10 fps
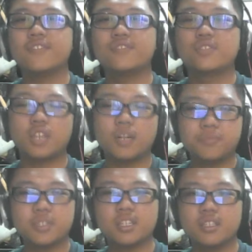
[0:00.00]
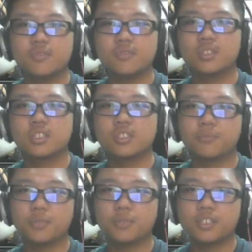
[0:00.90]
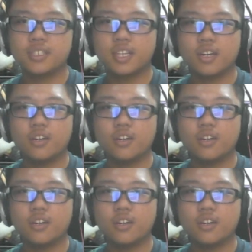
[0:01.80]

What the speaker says: dropped it, which is more sad.